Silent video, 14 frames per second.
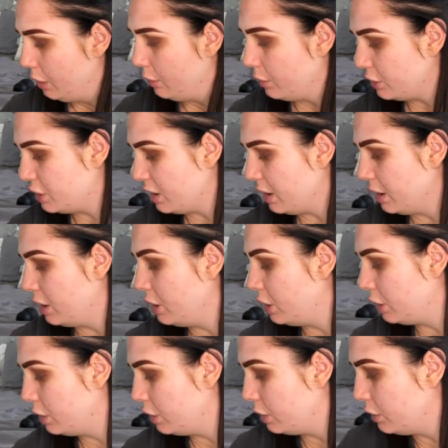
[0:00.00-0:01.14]
What should I
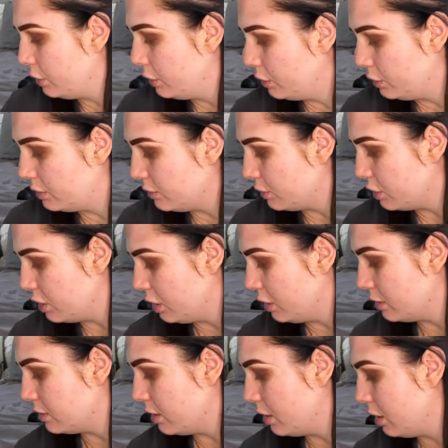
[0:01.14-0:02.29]
use? What should I
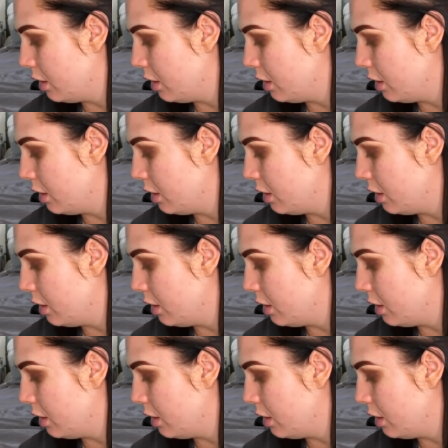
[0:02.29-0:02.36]
use?